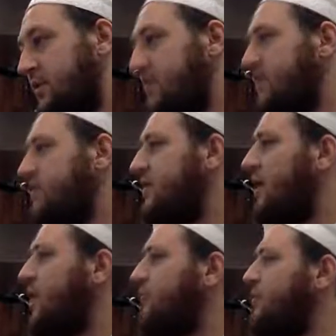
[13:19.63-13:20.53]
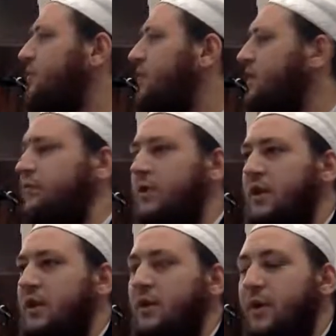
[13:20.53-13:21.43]
This is the ultimate level.
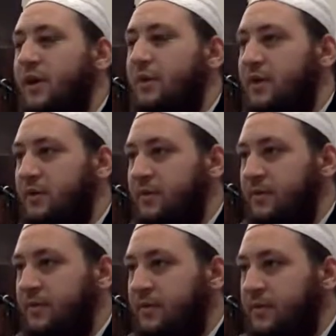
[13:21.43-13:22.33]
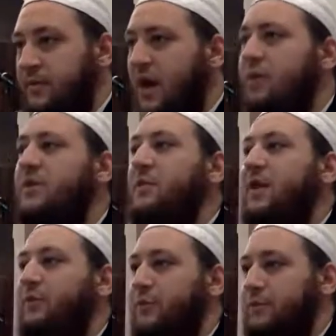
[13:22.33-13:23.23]
Allahu Akbar. The
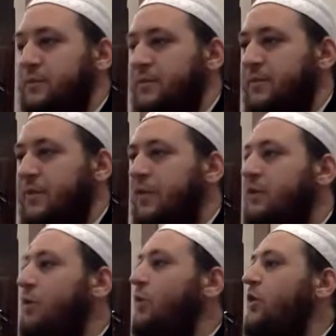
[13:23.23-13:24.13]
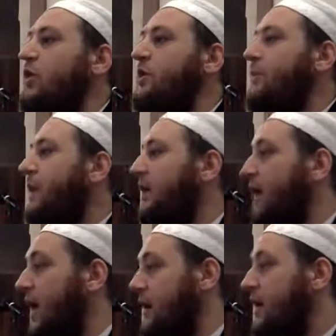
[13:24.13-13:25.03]
ultimate level. To worship
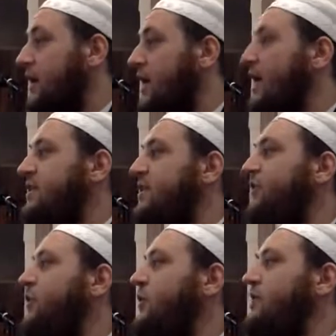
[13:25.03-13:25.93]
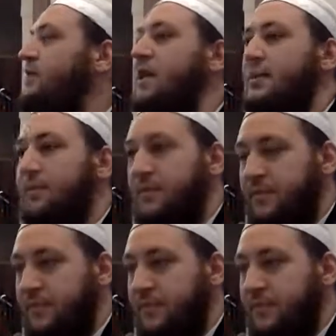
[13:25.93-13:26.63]
Allah as if you can see him.